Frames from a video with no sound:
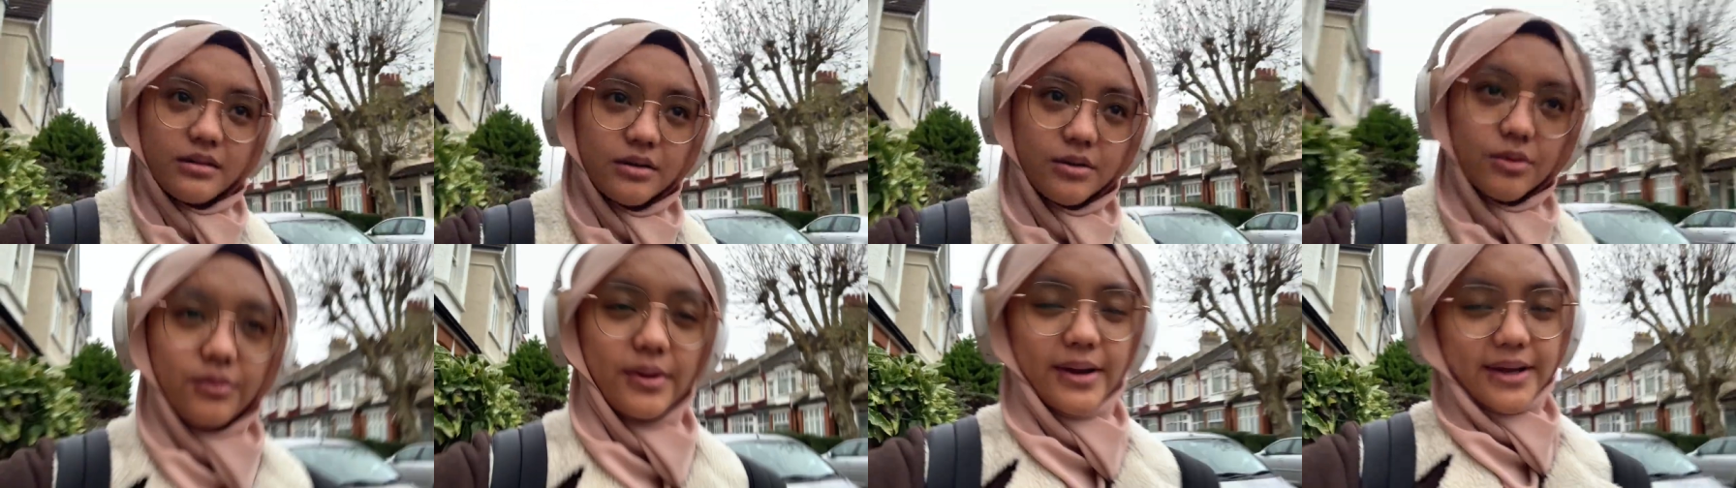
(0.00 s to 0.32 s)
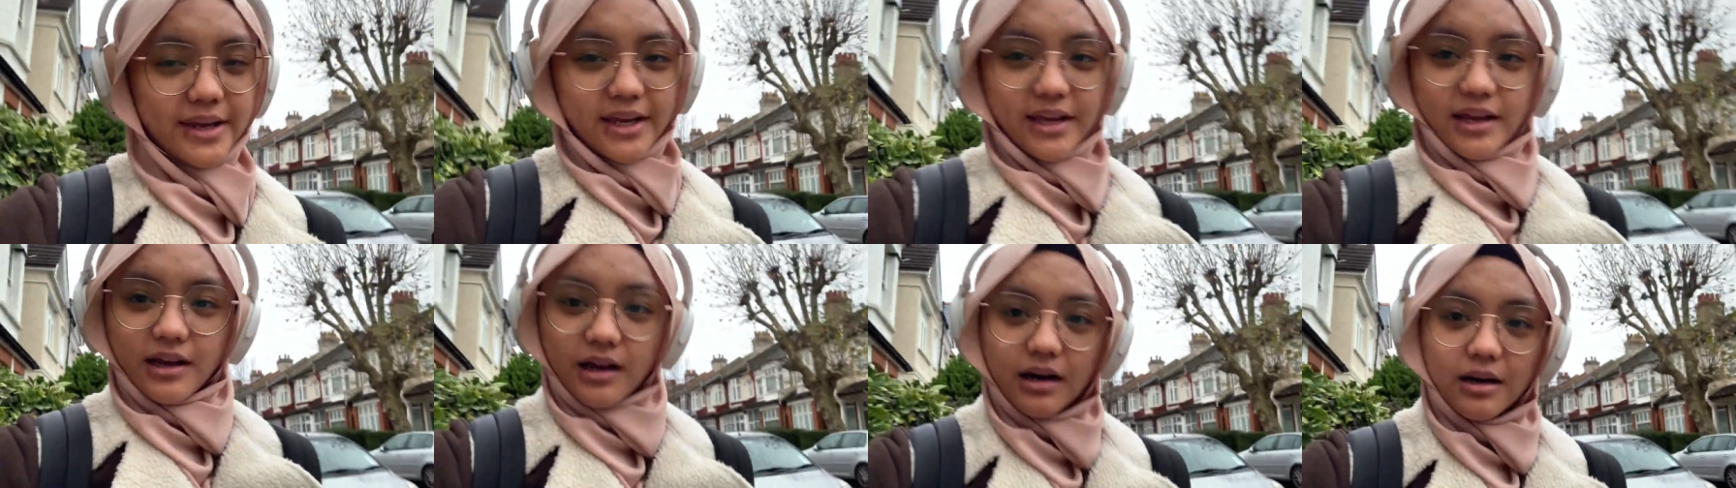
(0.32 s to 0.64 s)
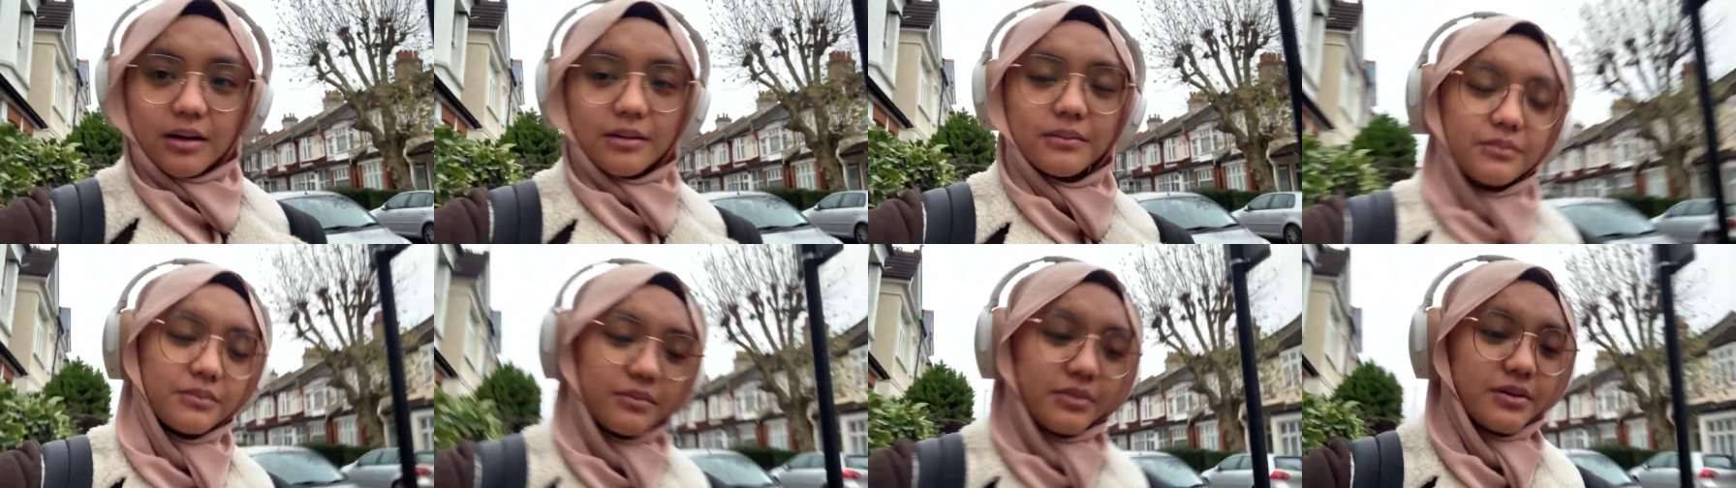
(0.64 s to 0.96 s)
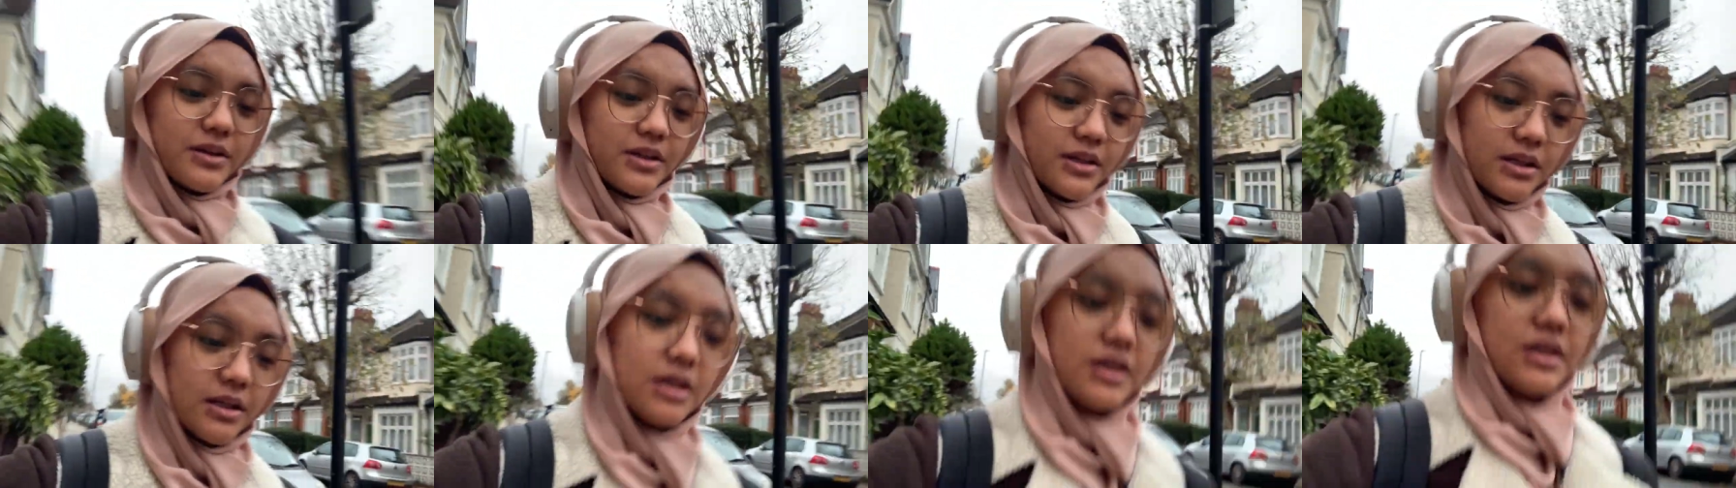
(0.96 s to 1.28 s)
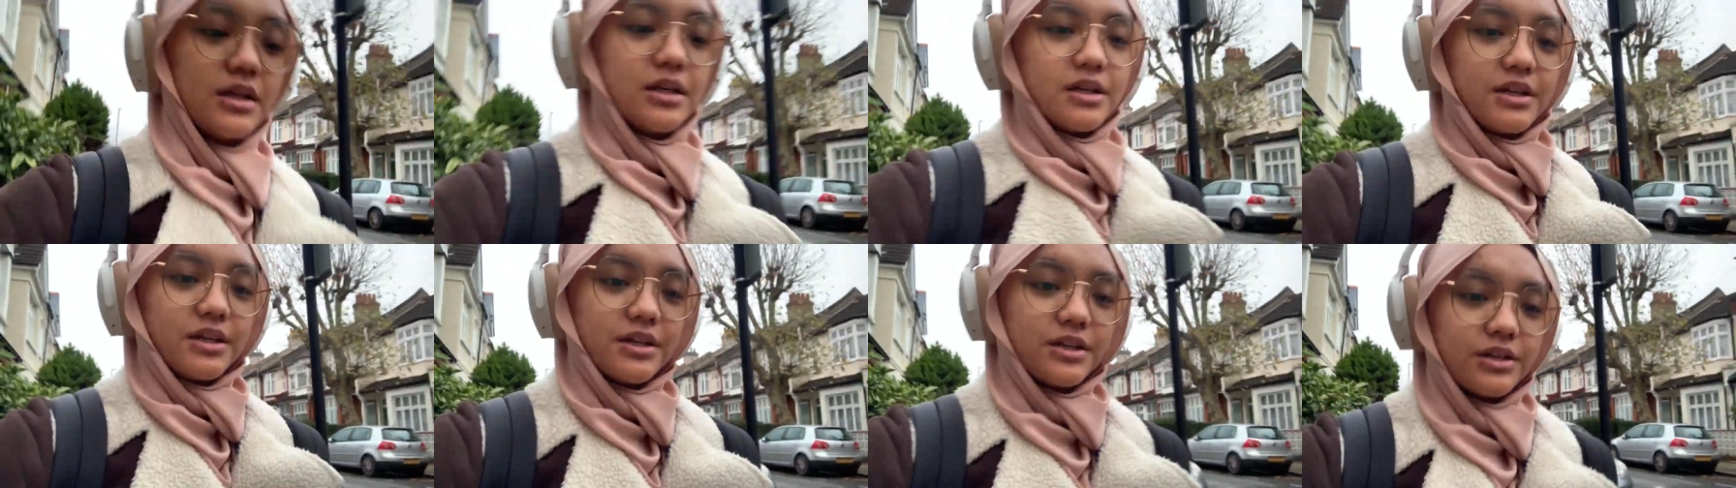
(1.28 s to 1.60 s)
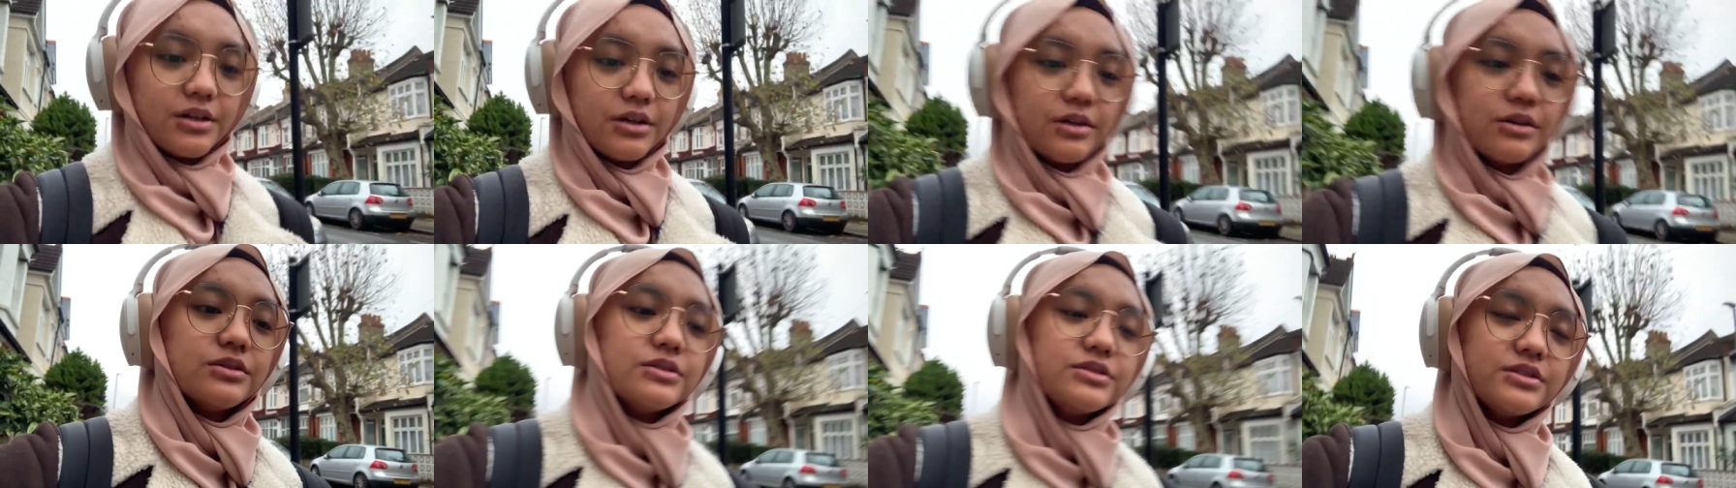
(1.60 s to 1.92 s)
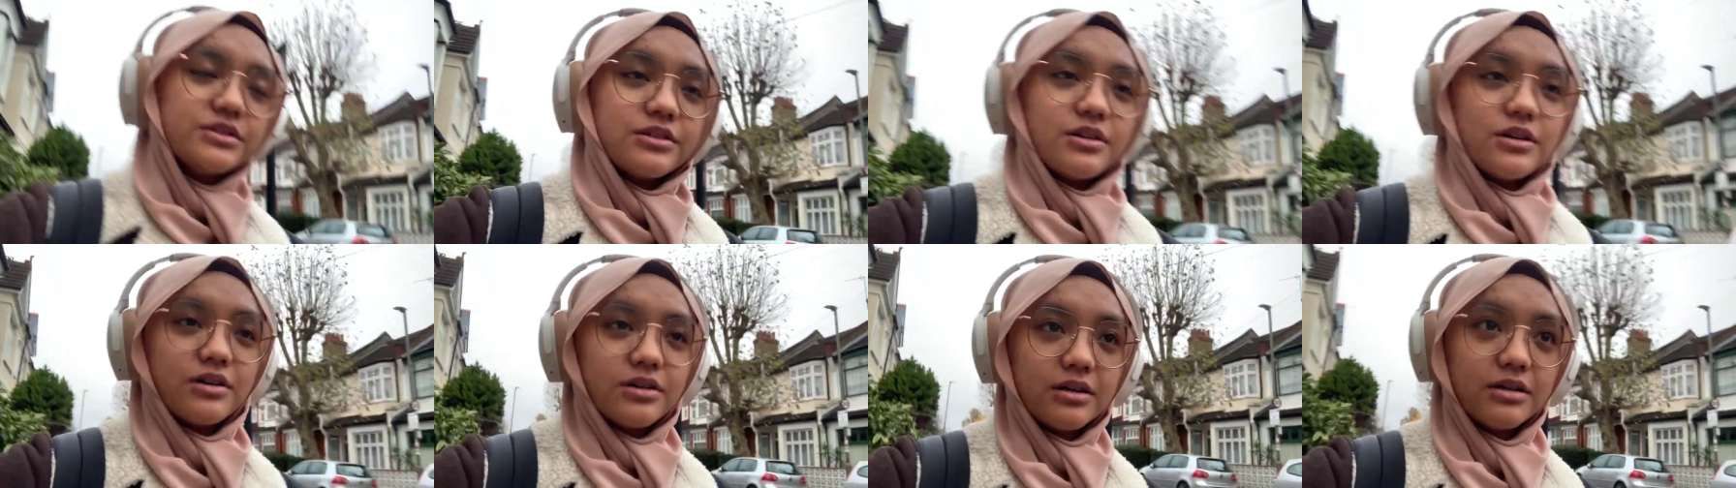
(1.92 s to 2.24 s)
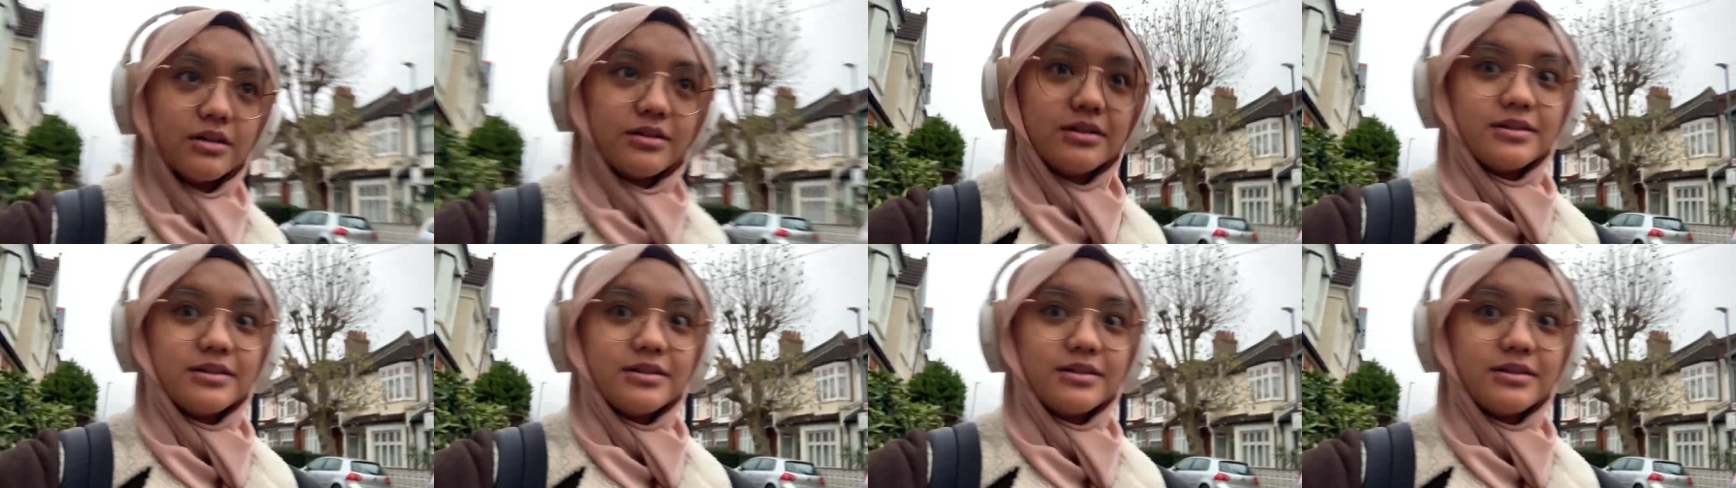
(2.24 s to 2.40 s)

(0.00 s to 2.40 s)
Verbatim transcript: waking up you know so